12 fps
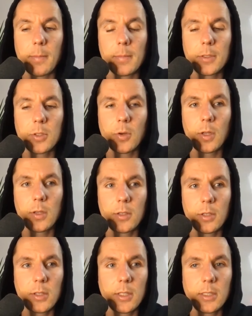So I
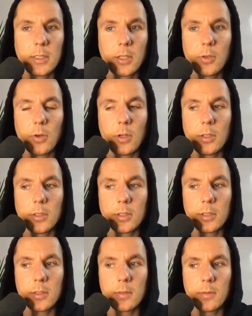took these tutorials
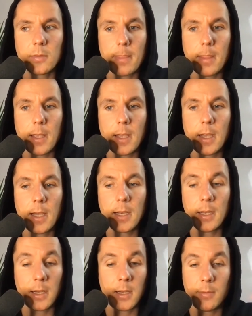
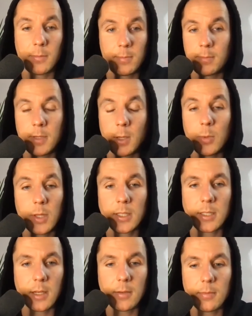and I did what they
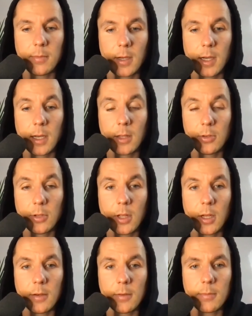said, and I learned a
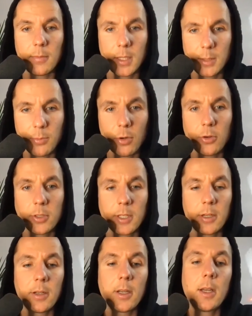lot, made some progress
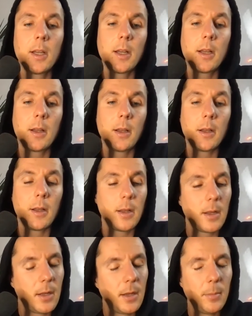there.
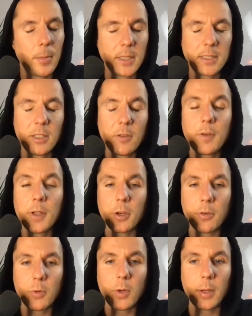I still felt
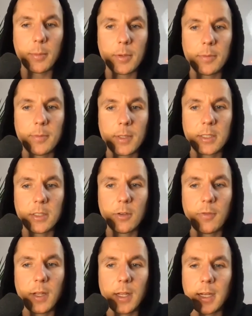overwhelmed. I still
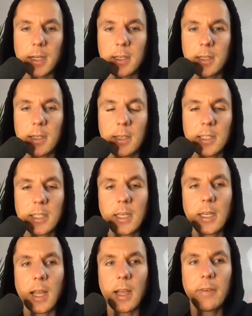felt like because I
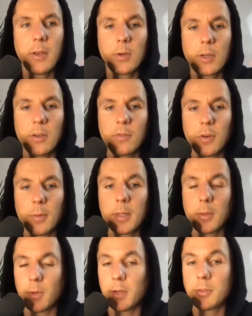didn't have anyone
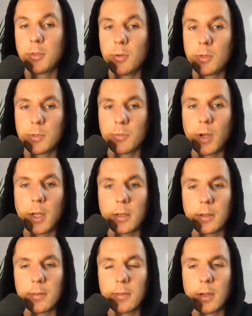confirming what I was doing was right.
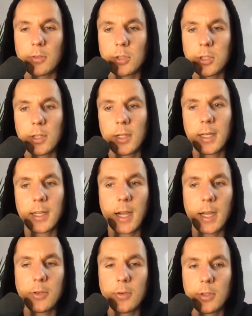I was just looking at a
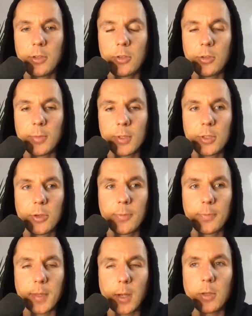guy doing it on YouTube. And
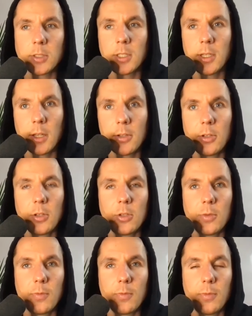so I watched another
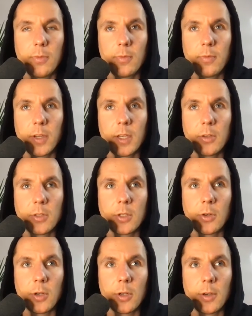YouTube video
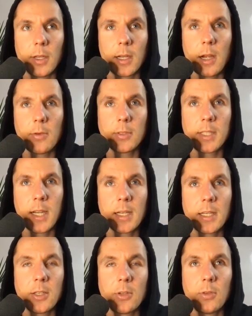tutorial, and a guy was saying
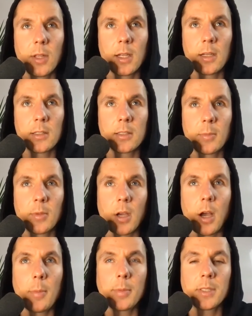to do like some of the
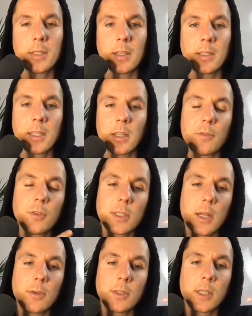opposite things that the first
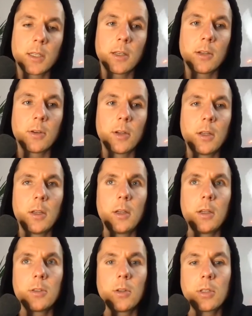guy was saying to do.
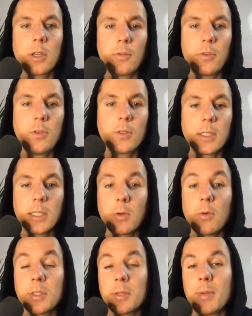So I was confused as like
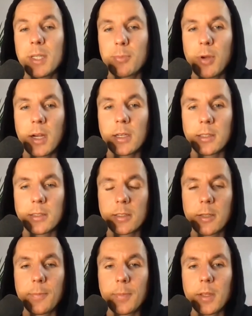what was the best practice.
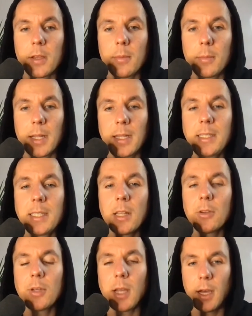But at least I
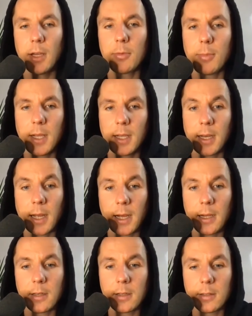learned how to make an
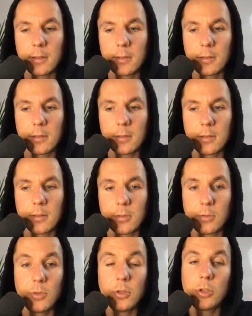ad
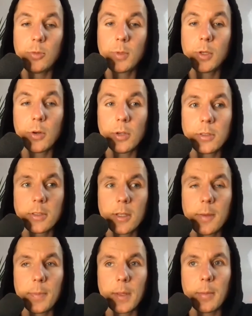through YouTube tutorials.
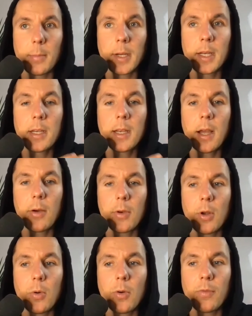But I didn't now
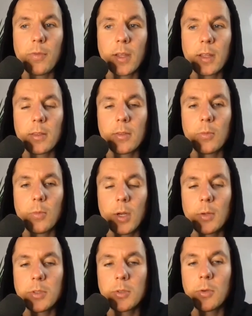know if like what I
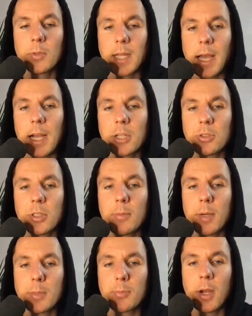was doing was actually the
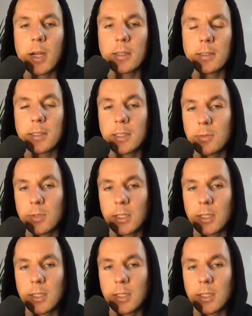best practice, because there was